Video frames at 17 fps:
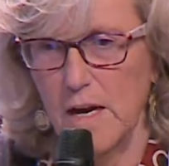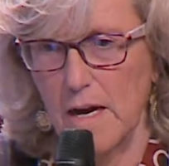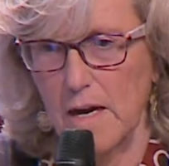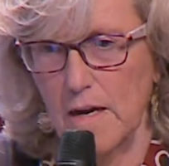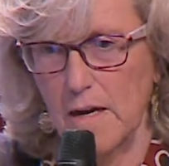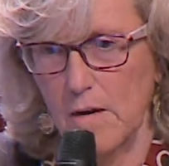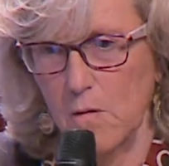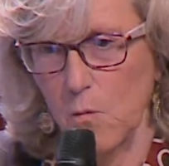
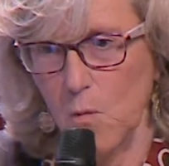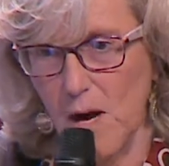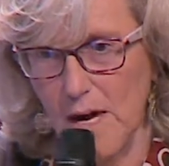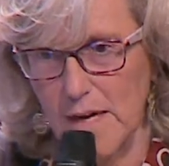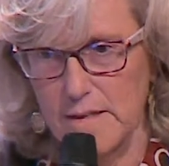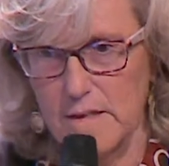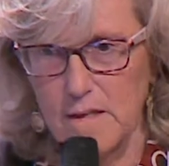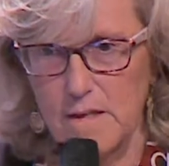are
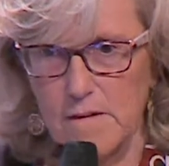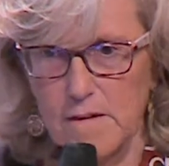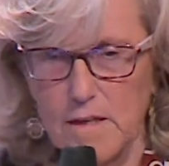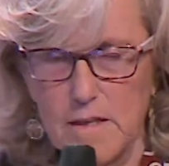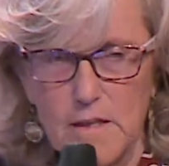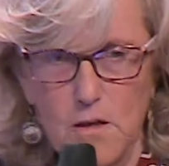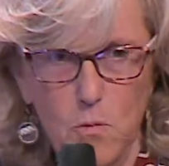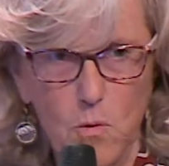wider
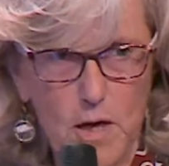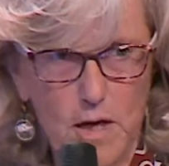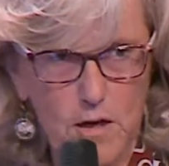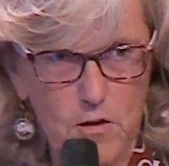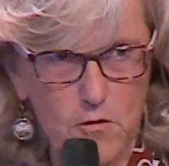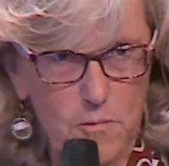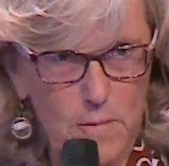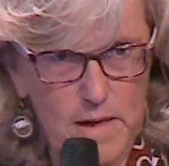than the
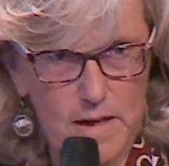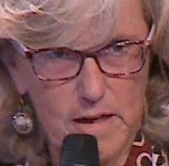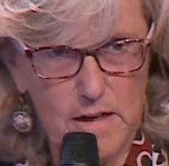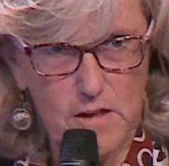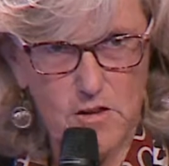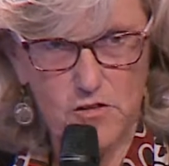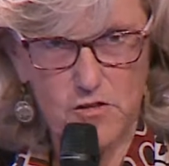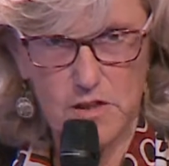one of
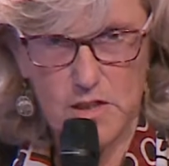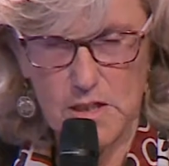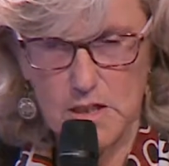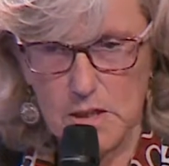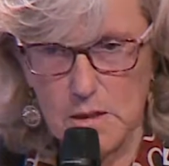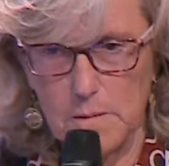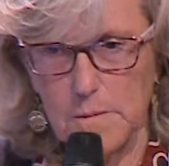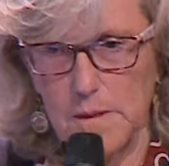Marrakech
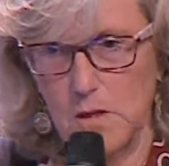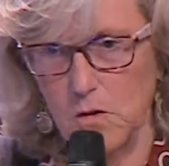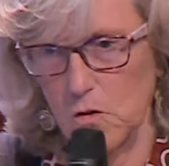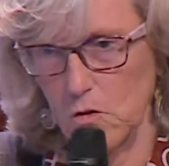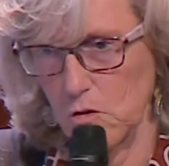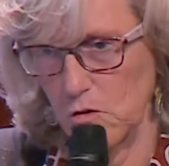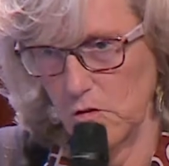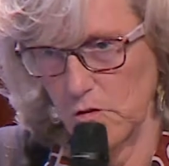Treaty
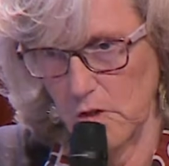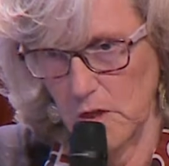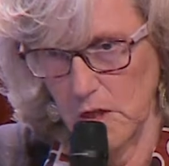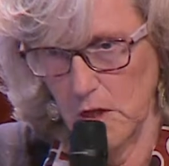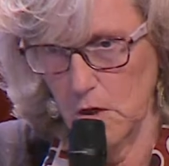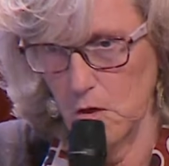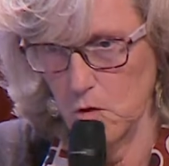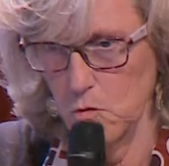because
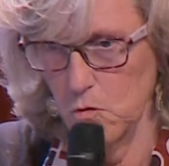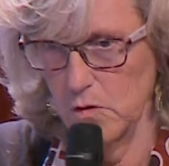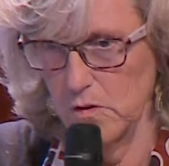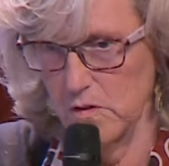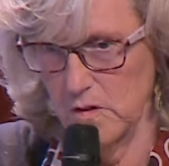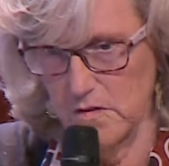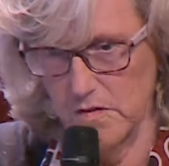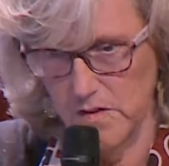
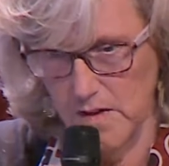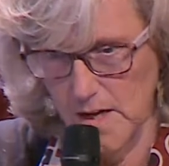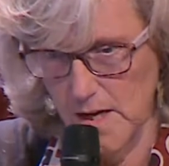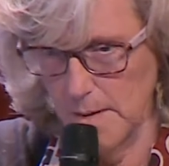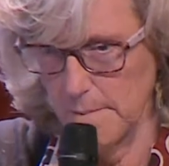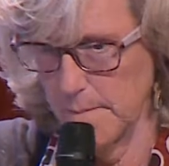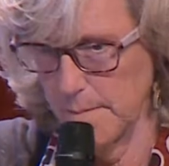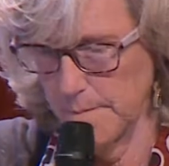include the
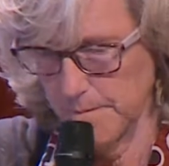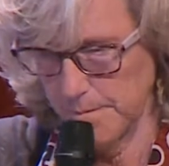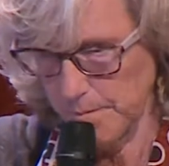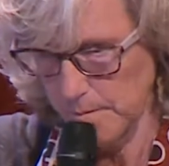same